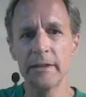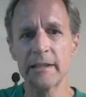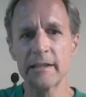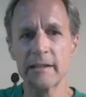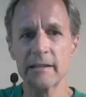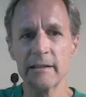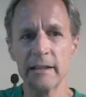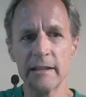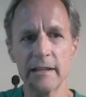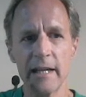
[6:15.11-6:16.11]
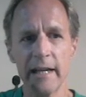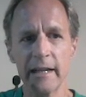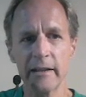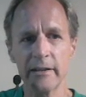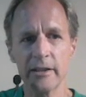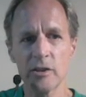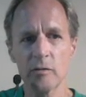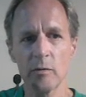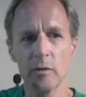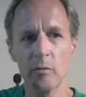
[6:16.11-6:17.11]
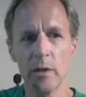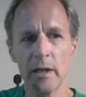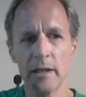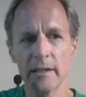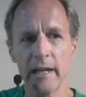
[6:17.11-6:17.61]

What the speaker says: It's like this one was